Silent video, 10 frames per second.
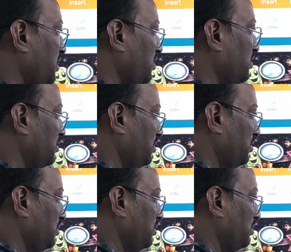r.
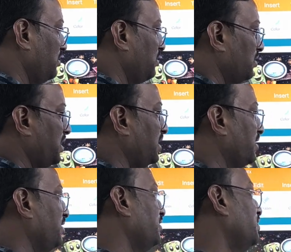
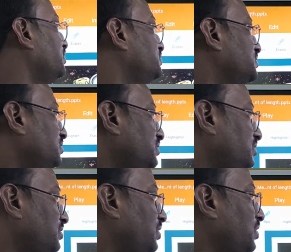Okay,
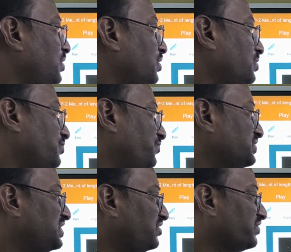so
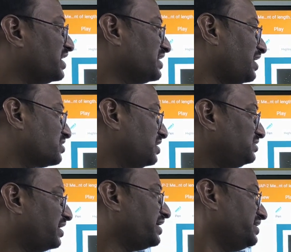with that we can
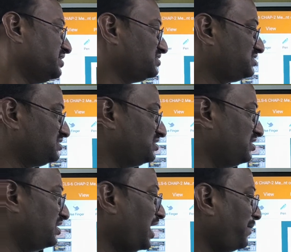calculate the
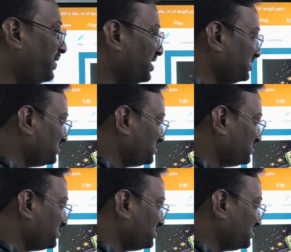radius. Diameter